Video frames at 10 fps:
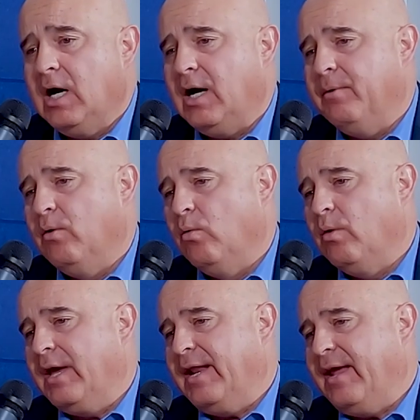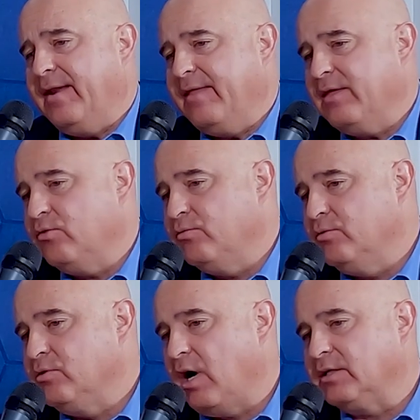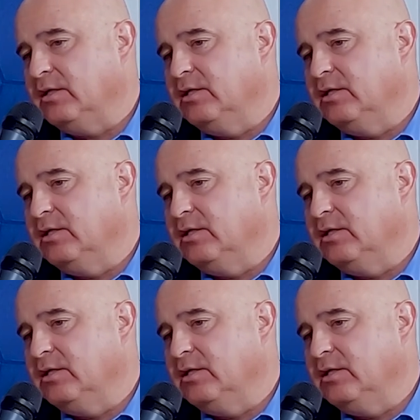And I think you talked